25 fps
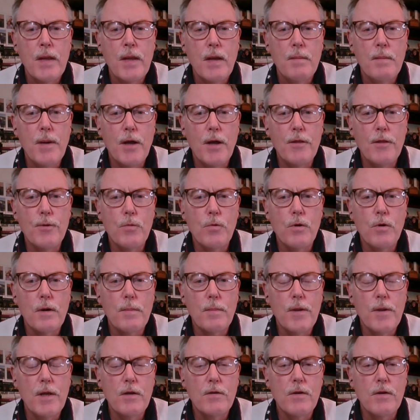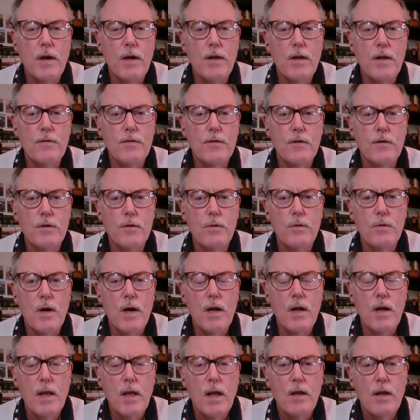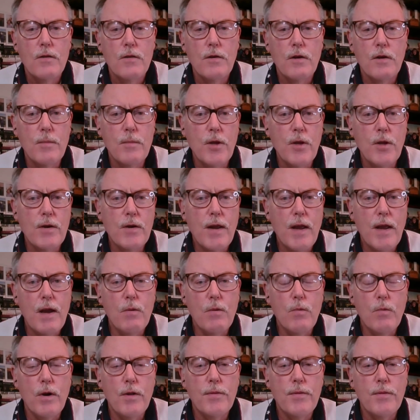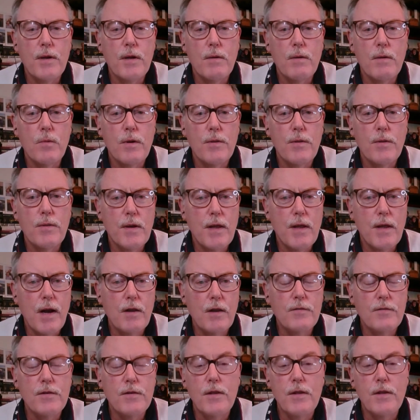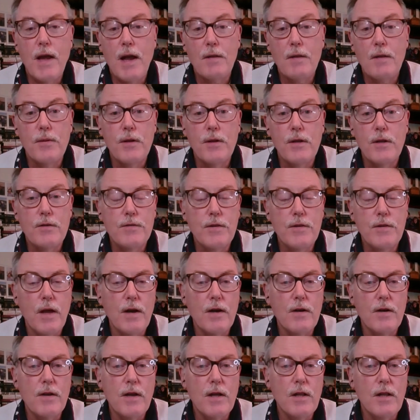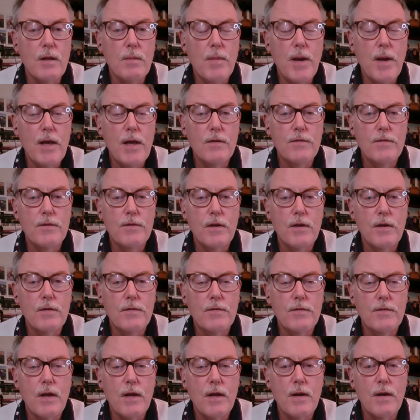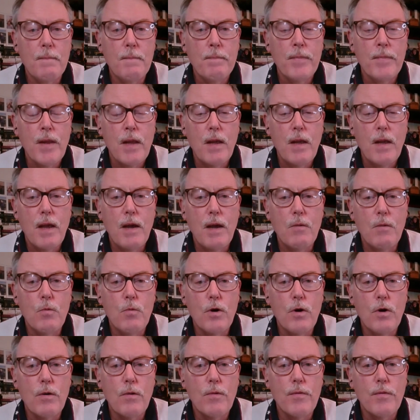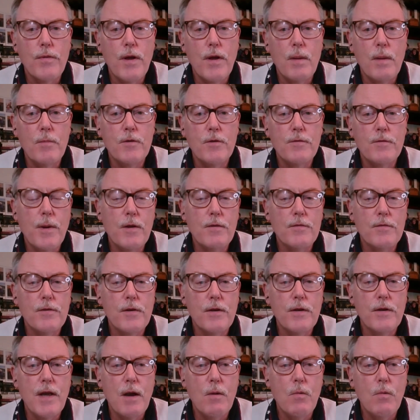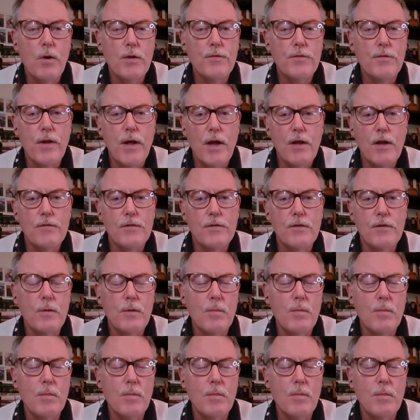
about the work being done to to communicate with the, with the cadets and the athletes on a daily basis and, and work with them as best you can. What's the last two